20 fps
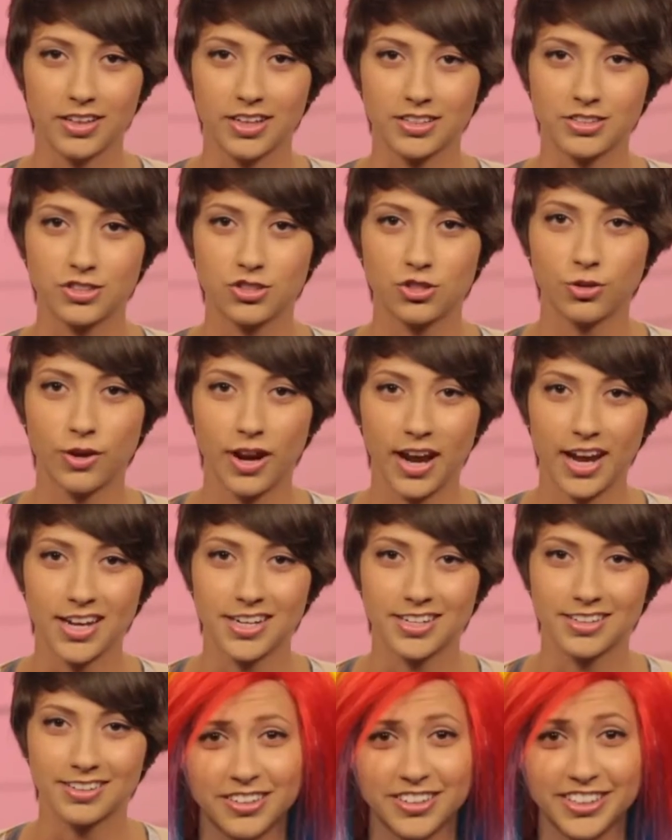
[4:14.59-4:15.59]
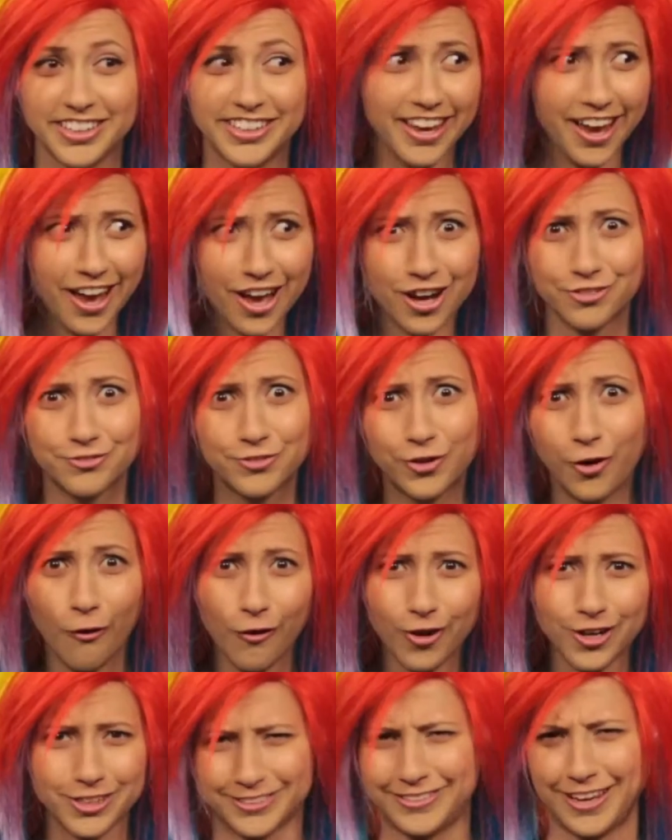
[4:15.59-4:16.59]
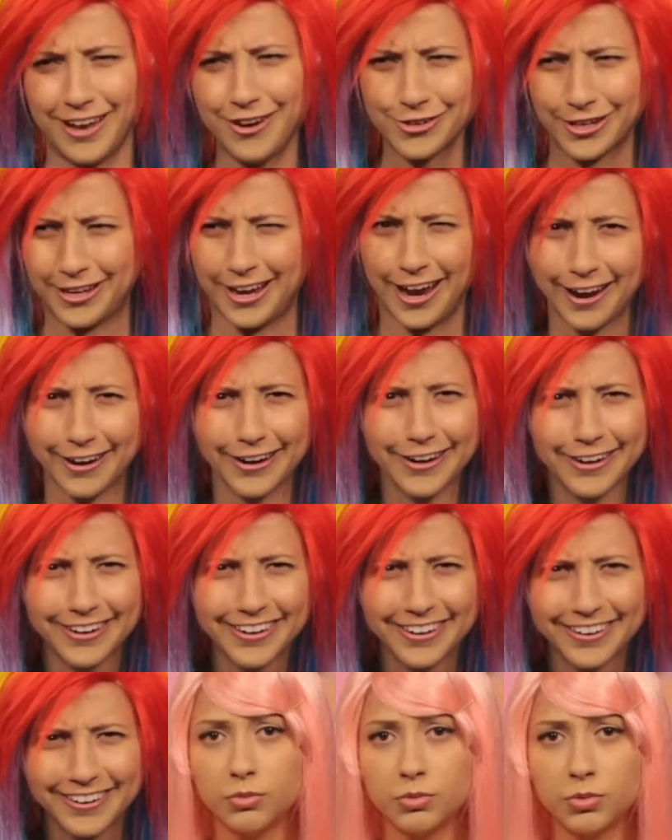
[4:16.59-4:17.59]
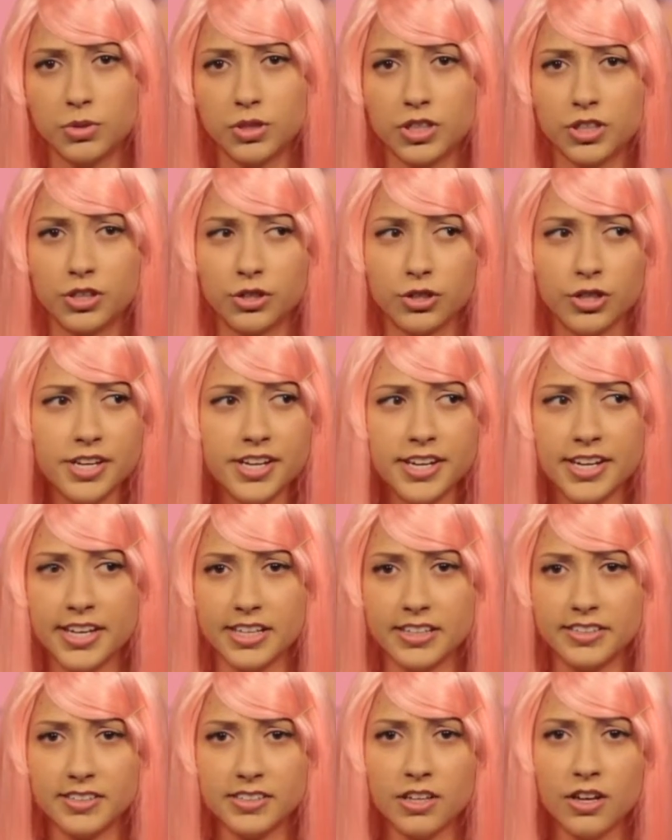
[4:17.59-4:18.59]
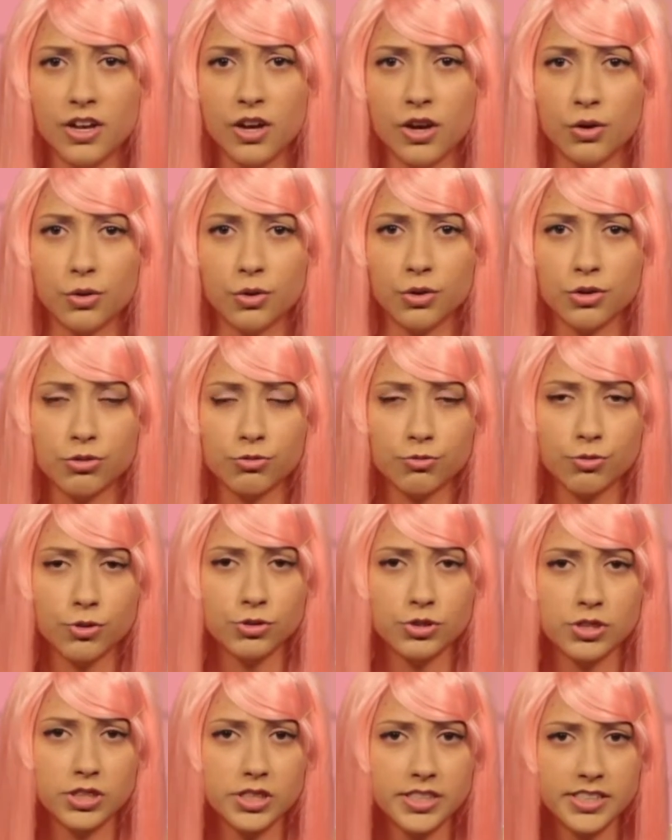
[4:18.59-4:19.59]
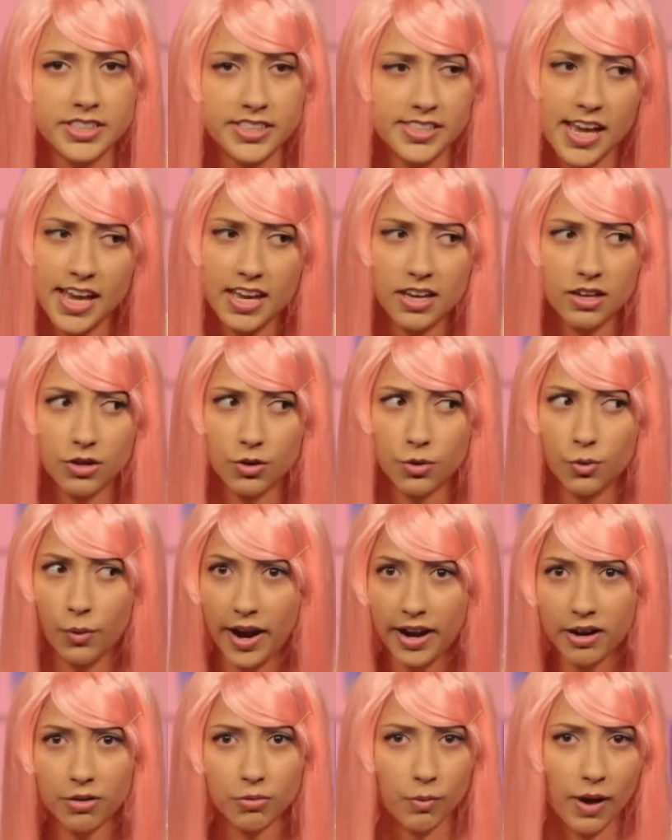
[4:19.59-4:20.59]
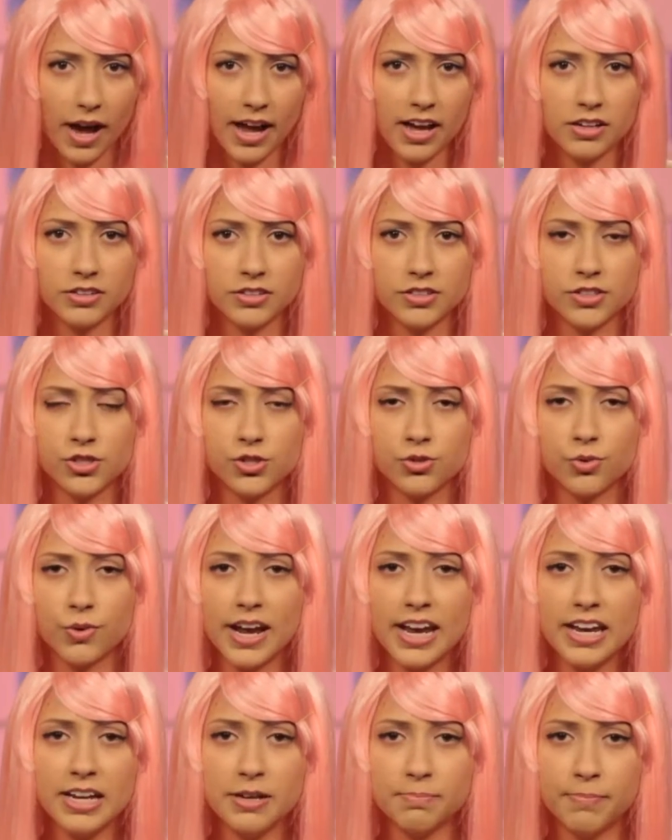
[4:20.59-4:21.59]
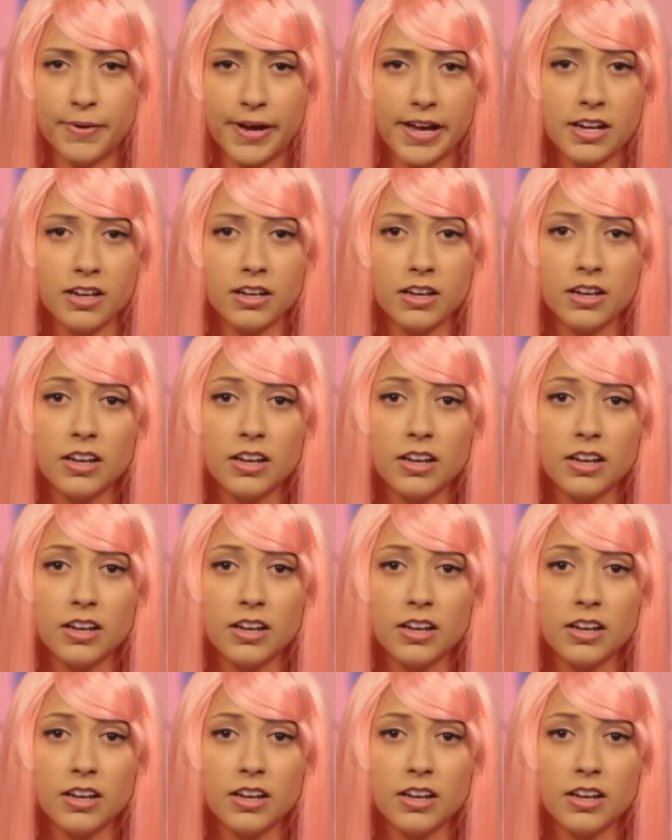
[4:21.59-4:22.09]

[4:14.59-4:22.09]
it gets trained. Yeah, of course, I don't care. Well, goodness, Orthroses take quite a while to train, but